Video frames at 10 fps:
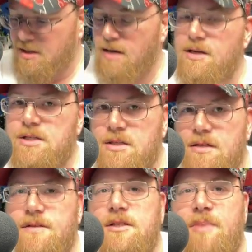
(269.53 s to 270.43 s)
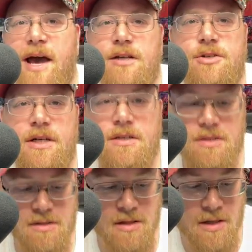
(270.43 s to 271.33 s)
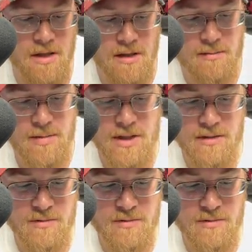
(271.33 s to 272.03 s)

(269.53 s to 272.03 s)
I'm not sure if there's pack tricks, but